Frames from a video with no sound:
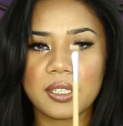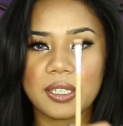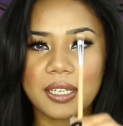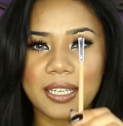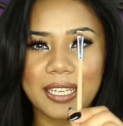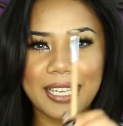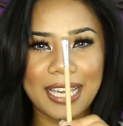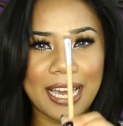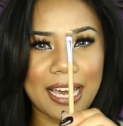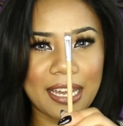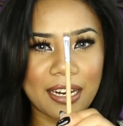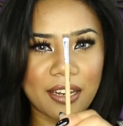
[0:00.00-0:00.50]

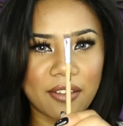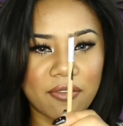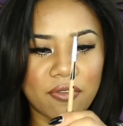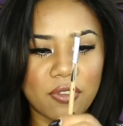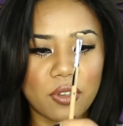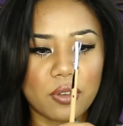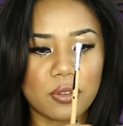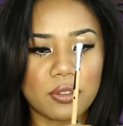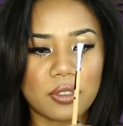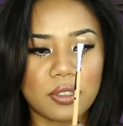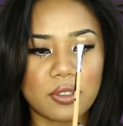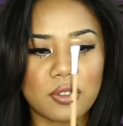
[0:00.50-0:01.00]
Again, I've
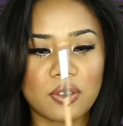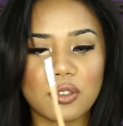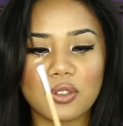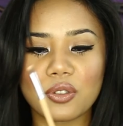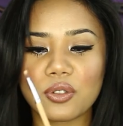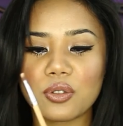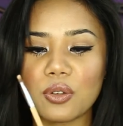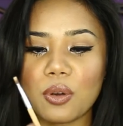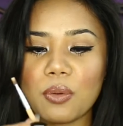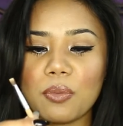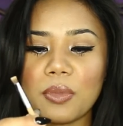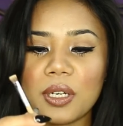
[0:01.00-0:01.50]
used this
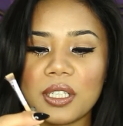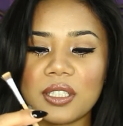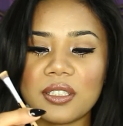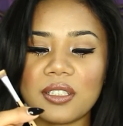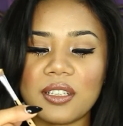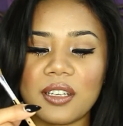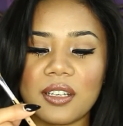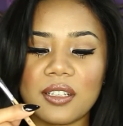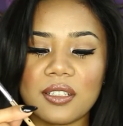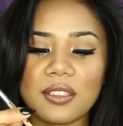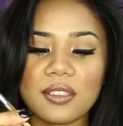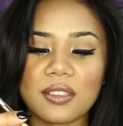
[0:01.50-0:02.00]
so much
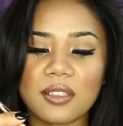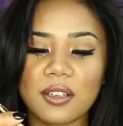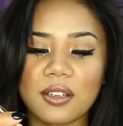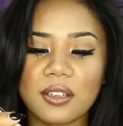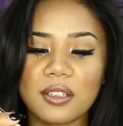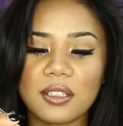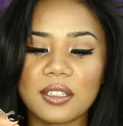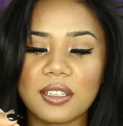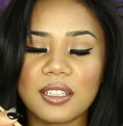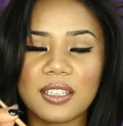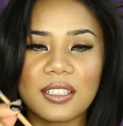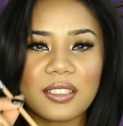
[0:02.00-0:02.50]
that it's
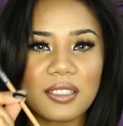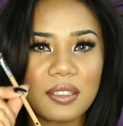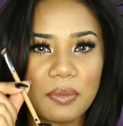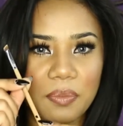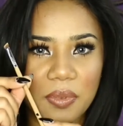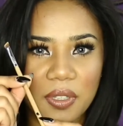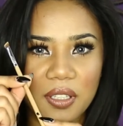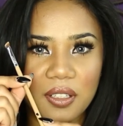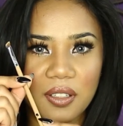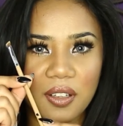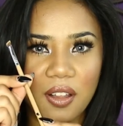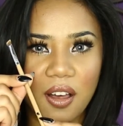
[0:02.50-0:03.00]
starting to
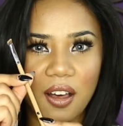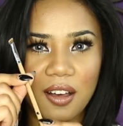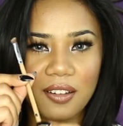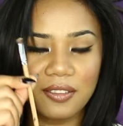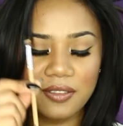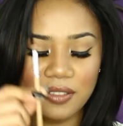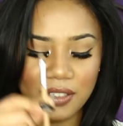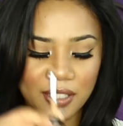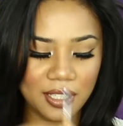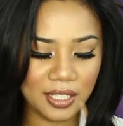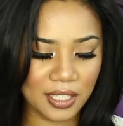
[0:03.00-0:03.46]
peel off.